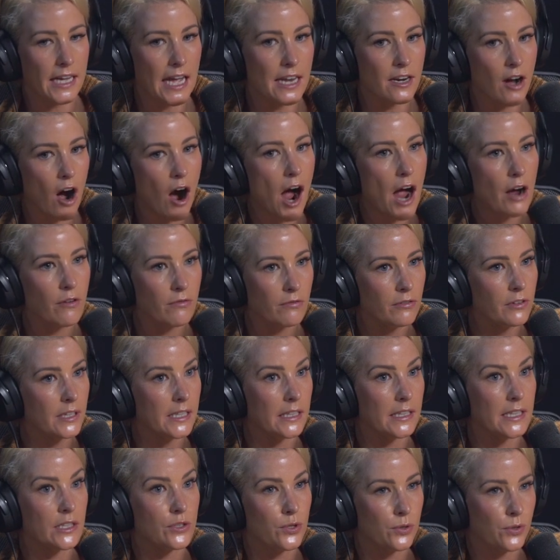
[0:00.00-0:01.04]
and I
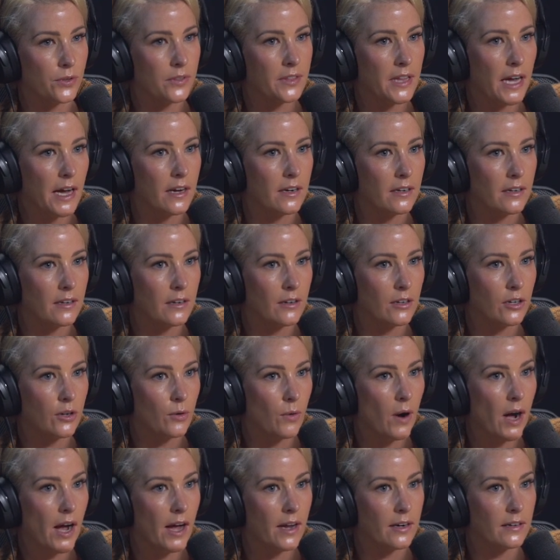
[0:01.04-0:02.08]
really took that
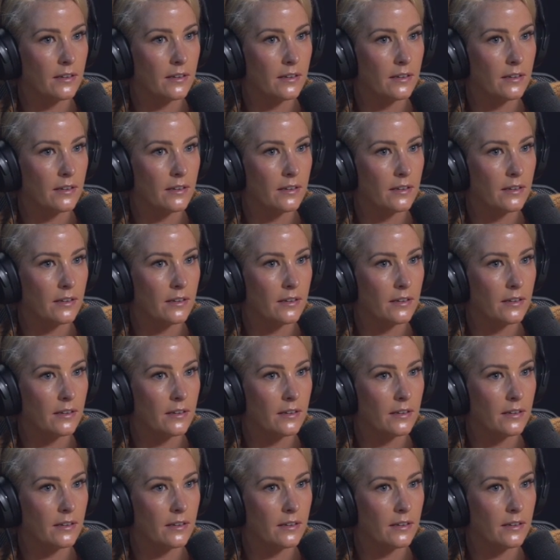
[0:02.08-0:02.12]
quite